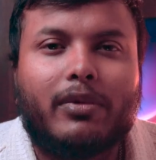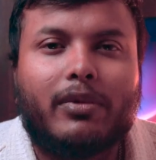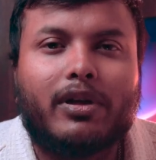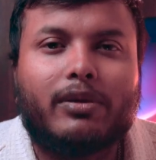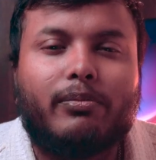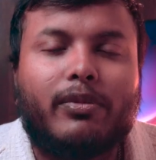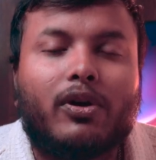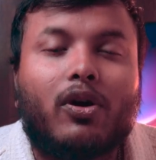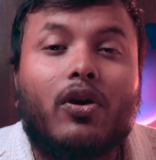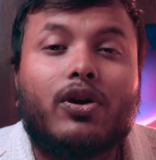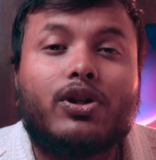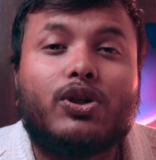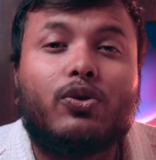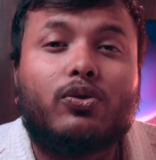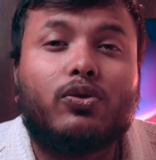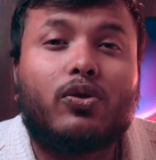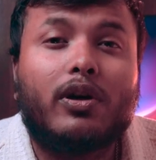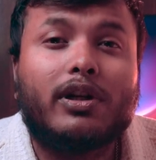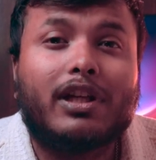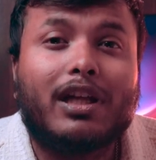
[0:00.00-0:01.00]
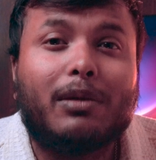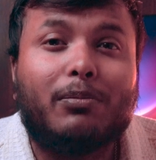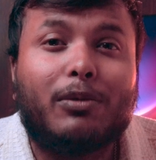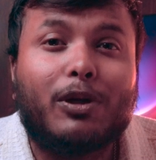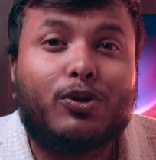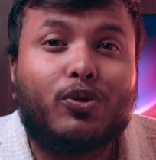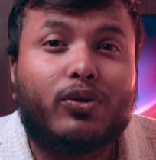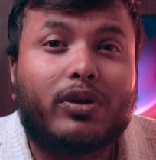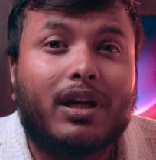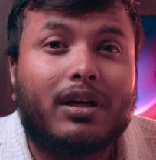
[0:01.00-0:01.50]
But because you're not
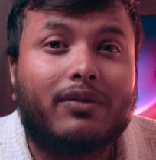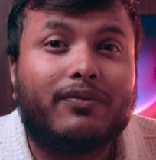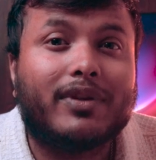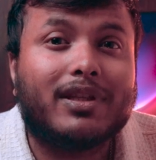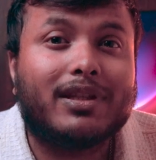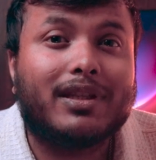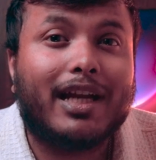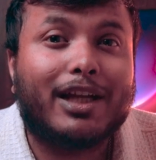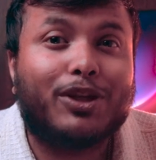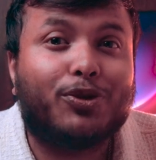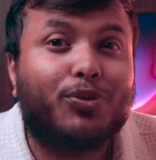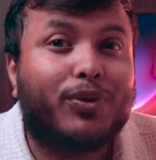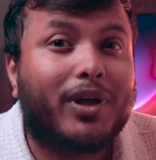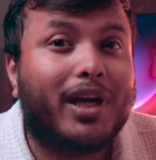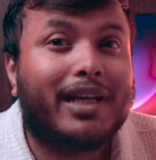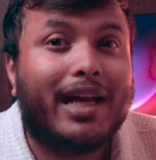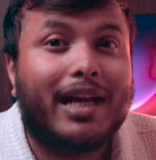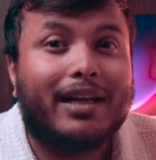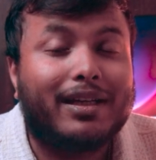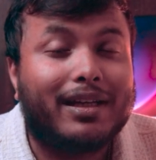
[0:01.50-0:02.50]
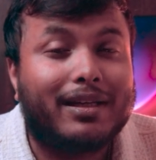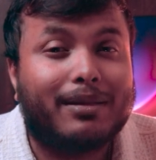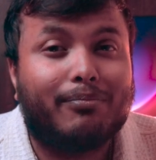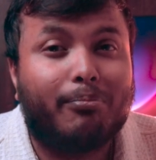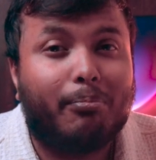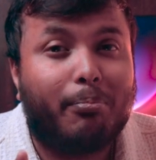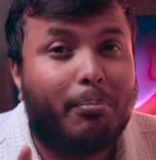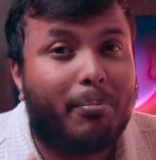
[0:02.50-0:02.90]
able to convince that you can edit